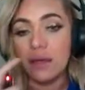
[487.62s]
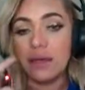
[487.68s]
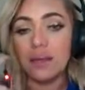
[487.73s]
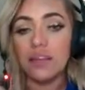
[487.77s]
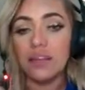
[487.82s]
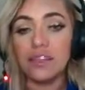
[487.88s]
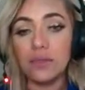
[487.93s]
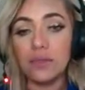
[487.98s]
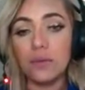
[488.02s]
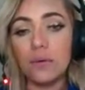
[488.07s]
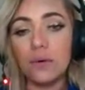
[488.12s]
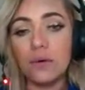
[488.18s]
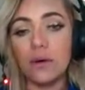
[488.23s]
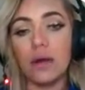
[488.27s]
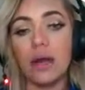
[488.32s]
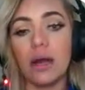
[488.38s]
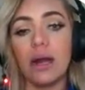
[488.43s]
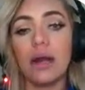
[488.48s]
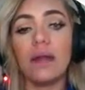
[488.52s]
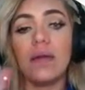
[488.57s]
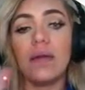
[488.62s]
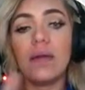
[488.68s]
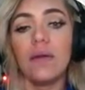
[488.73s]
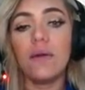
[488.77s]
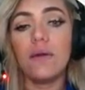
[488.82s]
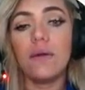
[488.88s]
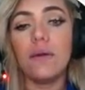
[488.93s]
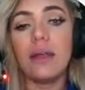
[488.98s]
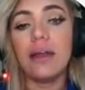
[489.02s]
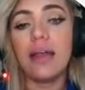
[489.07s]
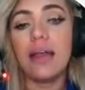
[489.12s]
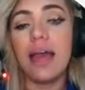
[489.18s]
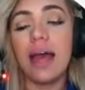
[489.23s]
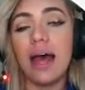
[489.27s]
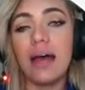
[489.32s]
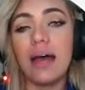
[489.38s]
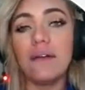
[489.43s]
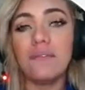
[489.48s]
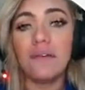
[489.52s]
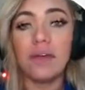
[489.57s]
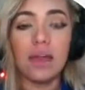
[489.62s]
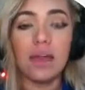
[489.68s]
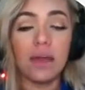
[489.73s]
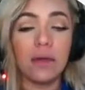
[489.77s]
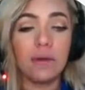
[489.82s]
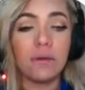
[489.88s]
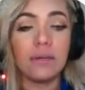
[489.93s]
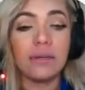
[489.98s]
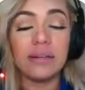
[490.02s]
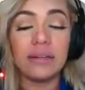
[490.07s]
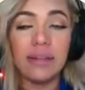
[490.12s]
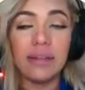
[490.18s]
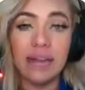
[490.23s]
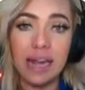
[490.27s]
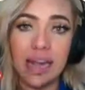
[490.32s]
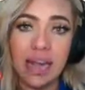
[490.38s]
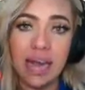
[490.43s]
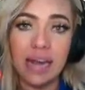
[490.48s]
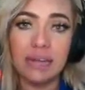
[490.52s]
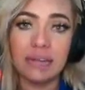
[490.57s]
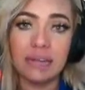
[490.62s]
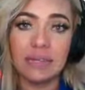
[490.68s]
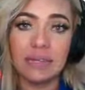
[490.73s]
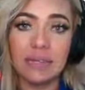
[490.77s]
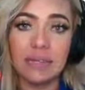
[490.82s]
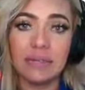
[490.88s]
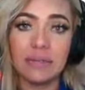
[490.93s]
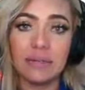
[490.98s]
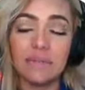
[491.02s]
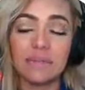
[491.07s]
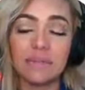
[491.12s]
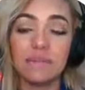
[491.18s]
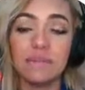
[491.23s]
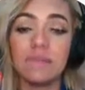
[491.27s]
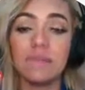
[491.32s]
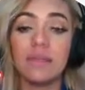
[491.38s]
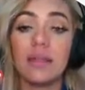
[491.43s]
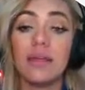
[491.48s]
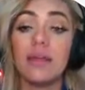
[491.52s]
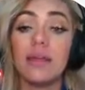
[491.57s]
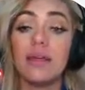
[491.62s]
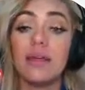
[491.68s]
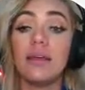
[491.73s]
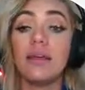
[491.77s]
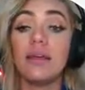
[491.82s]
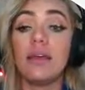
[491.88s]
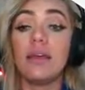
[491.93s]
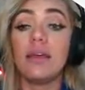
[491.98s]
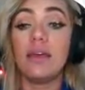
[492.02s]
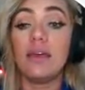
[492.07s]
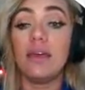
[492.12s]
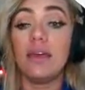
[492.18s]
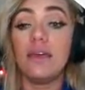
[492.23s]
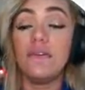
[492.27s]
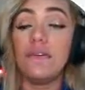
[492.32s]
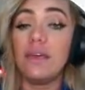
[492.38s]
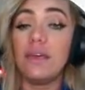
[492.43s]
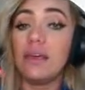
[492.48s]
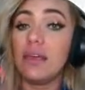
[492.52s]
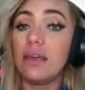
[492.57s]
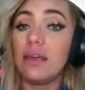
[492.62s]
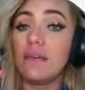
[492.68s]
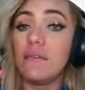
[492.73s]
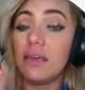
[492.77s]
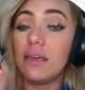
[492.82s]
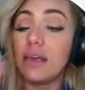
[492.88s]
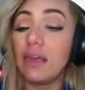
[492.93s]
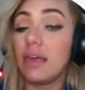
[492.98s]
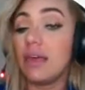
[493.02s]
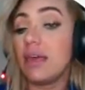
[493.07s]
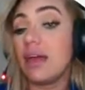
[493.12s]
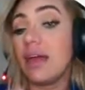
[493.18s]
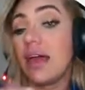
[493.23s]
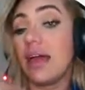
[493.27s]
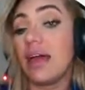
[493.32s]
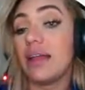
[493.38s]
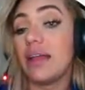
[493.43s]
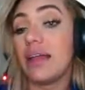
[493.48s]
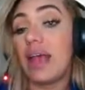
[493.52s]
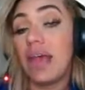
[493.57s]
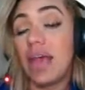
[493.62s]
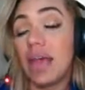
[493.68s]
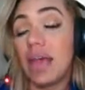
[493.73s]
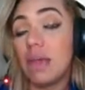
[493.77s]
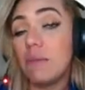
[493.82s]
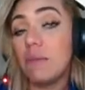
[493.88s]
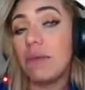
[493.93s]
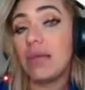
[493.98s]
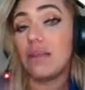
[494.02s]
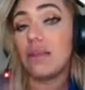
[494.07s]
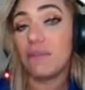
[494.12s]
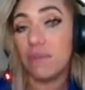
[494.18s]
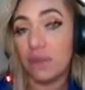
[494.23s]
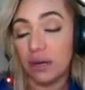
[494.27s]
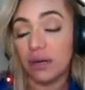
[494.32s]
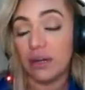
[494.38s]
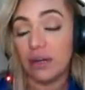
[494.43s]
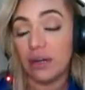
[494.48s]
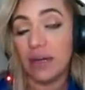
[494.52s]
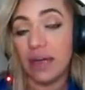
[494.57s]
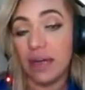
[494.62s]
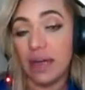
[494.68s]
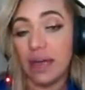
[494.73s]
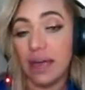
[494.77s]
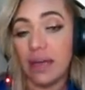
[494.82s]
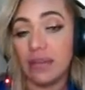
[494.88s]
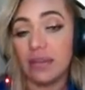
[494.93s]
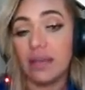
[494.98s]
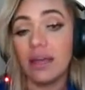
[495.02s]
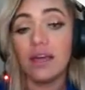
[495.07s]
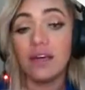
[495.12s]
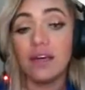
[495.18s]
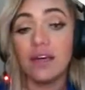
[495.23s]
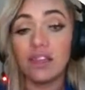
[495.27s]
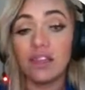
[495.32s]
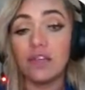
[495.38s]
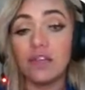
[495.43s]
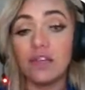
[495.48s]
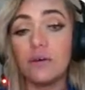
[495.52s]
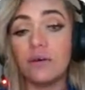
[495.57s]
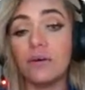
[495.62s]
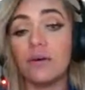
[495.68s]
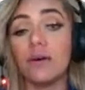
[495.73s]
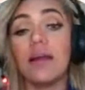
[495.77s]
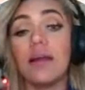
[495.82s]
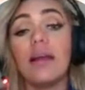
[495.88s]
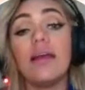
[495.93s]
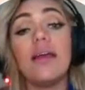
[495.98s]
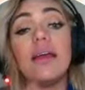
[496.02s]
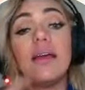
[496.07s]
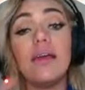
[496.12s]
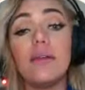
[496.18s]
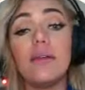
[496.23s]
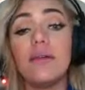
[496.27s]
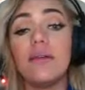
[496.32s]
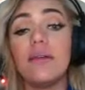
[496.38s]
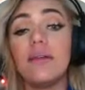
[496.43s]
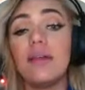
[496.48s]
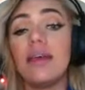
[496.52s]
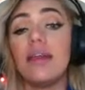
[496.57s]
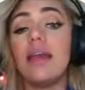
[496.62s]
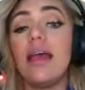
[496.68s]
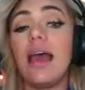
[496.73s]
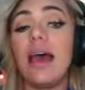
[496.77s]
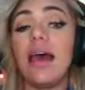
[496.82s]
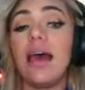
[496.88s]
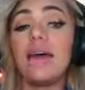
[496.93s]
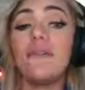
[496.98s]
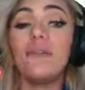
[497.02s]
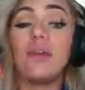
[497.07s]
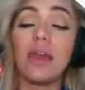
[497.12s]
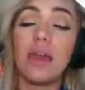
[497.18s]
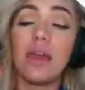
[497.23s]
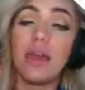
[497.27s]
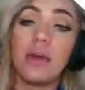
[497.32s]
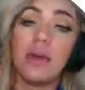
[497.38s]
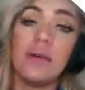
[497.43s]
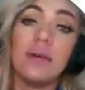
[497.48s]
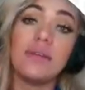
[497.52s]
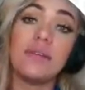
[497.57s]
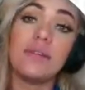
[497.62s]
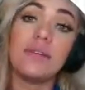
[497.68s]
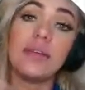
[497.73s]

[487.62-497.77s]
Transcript: Thor couldn't have killed Thanos. Even if he had aimed for the head, Thor couldn't have killed